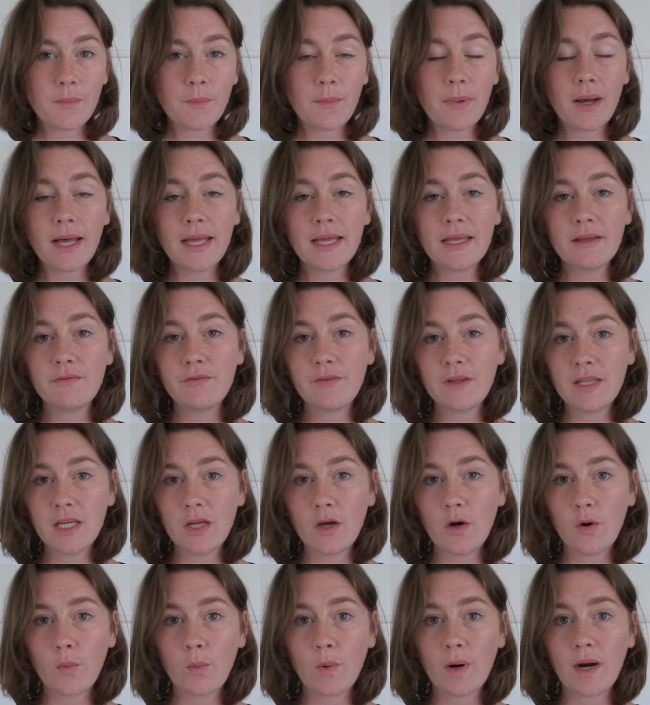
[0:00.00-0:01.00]
my
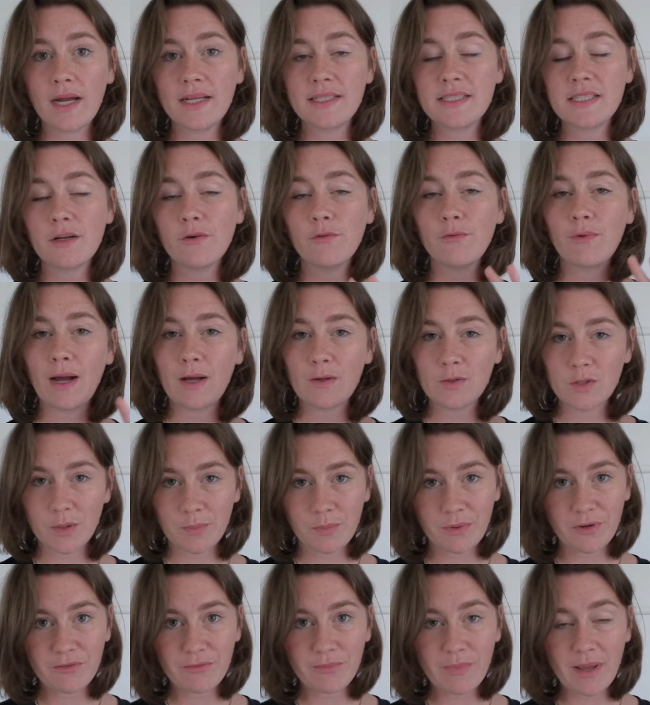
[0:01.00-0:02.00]
video where I did a
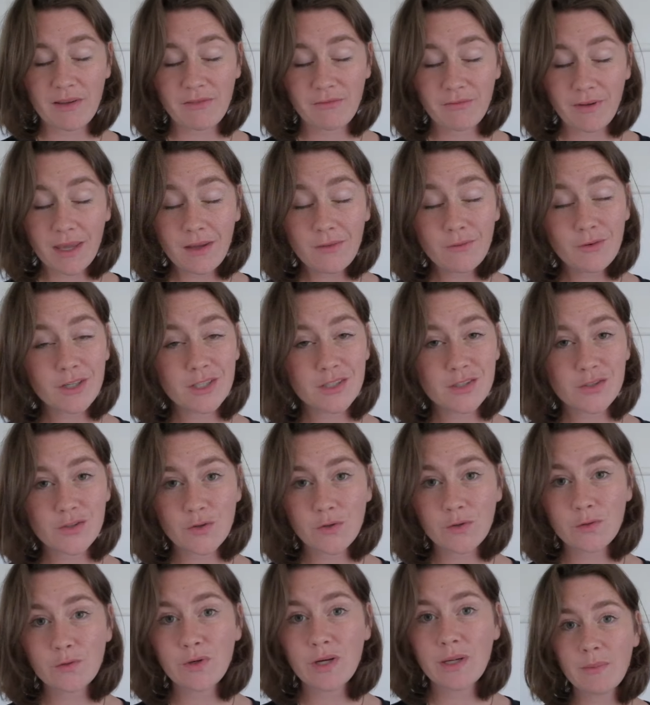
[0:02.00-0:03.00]
roundup of my favorite
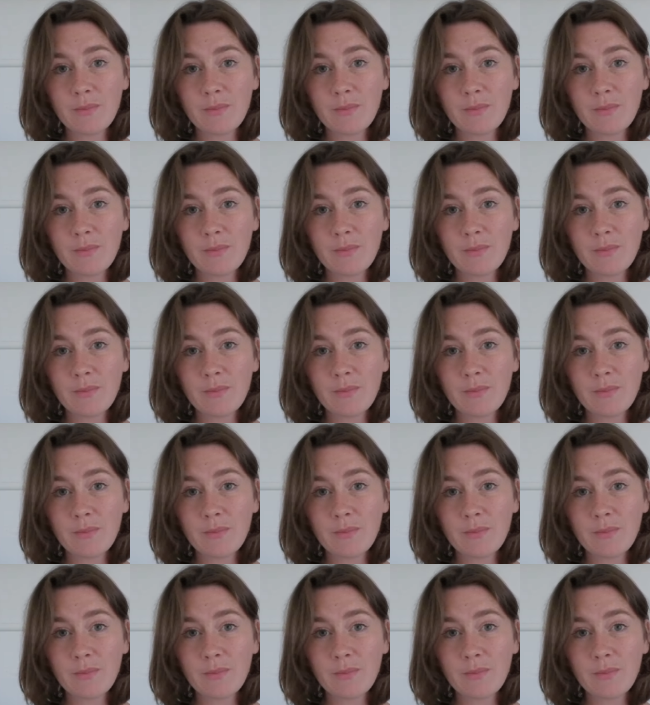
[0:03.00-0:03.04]
jewelry